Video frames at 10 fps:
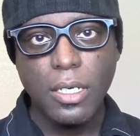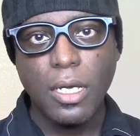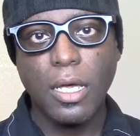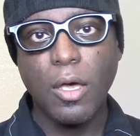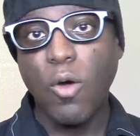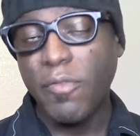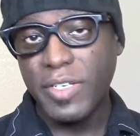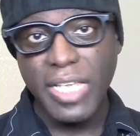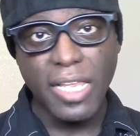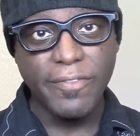over
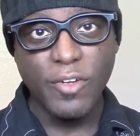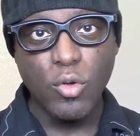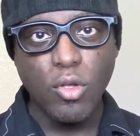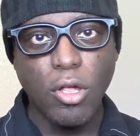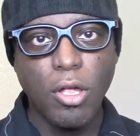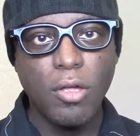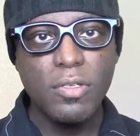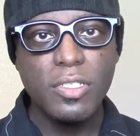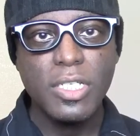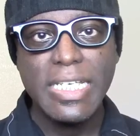telephone
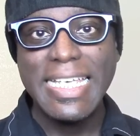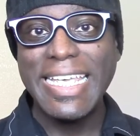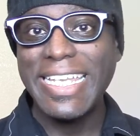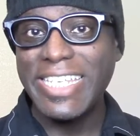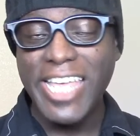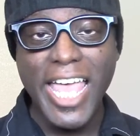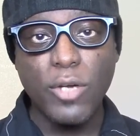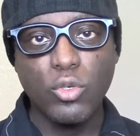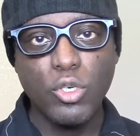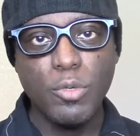calls, in chat
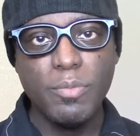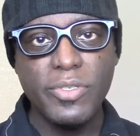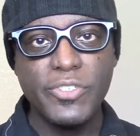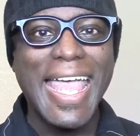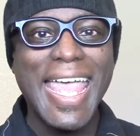rooms,